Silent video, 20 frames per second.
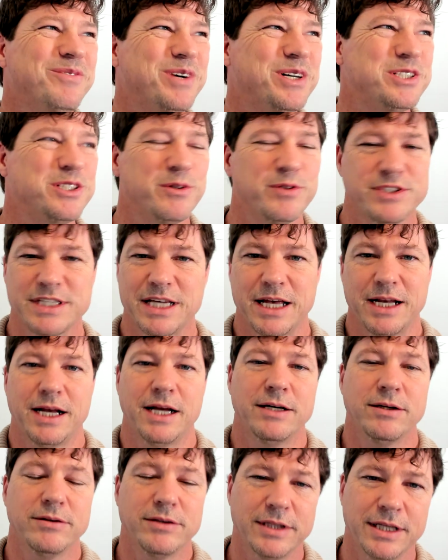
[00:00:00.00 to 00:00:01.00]
ways you would say, I
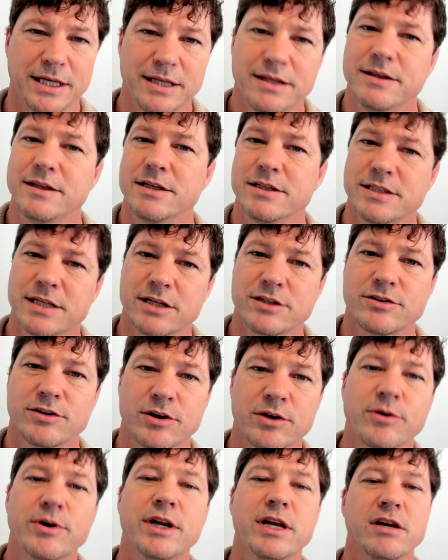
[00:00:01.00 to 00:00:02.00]
don't need this extra
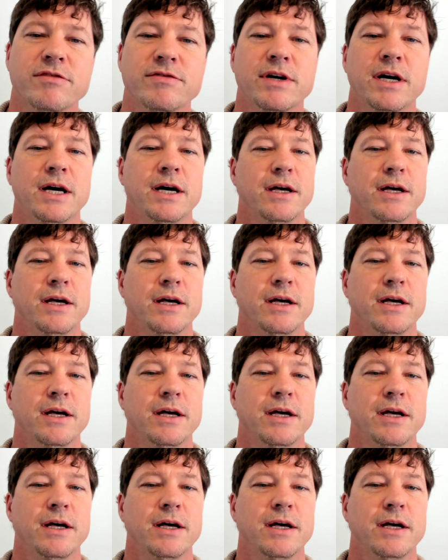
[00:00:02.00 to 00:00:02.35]
grief.